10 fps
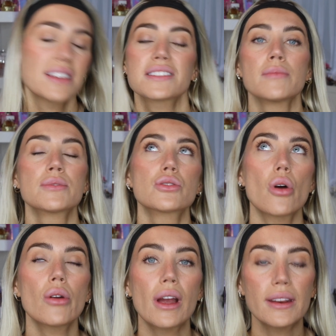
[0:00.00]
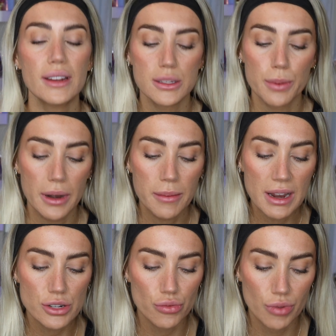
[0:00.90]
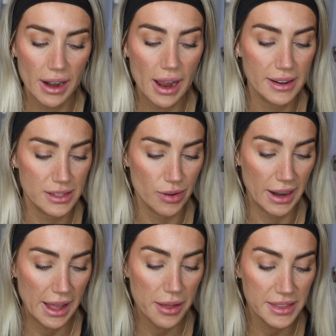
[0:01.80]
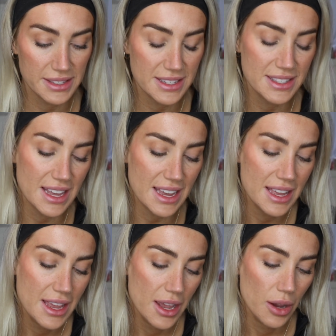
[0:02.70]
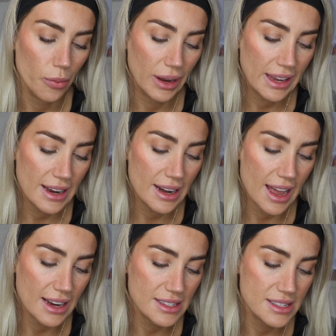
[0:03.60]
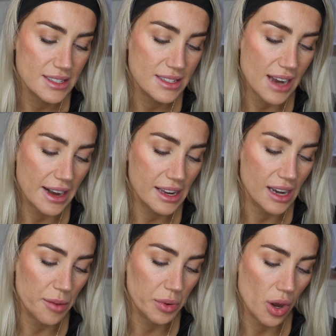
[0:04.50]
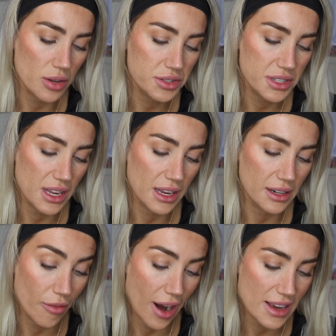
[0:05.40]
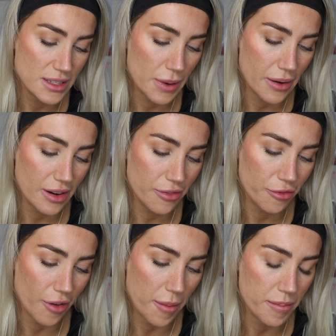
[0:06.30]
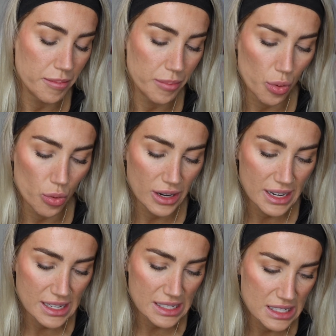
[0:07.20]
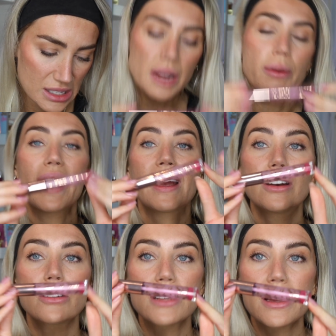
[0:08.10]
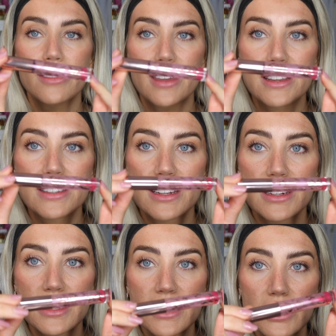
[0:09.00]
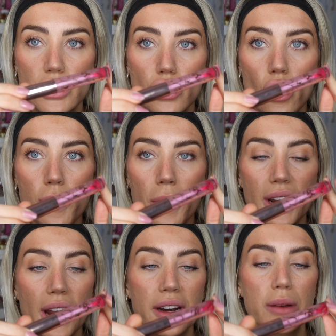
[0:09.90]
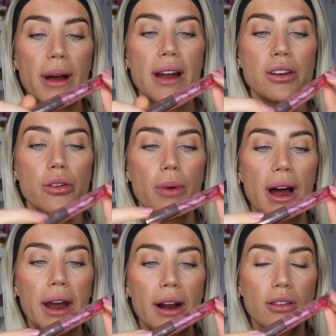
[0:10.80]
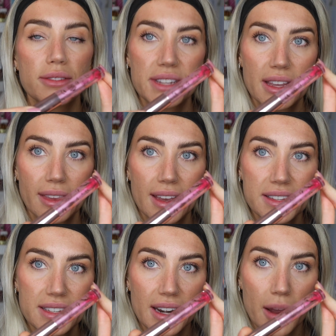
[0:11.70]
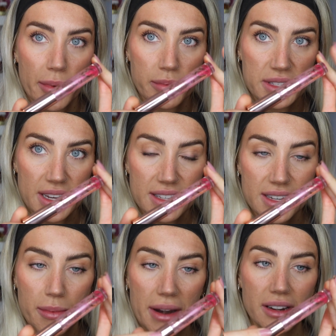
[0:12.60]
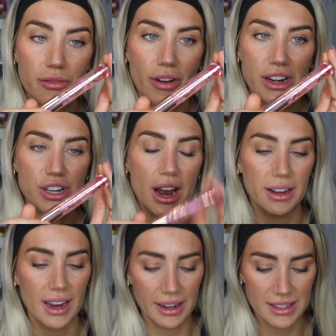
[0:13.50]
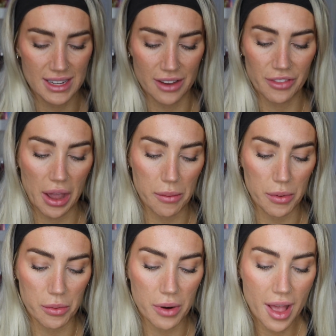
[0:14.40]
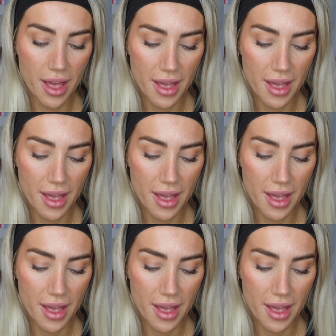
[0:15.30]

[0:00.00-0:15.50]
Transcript: this. I'm so gutted it's pretty much run out. It is run out. This is the Winky Lux Staining Lip Gloss in Raspberry Framboise. Anyway, it looks like this. It is so pretty. I need to buy a new one. I got sent this and I'm obsessed. I might need to reach out again and see if they will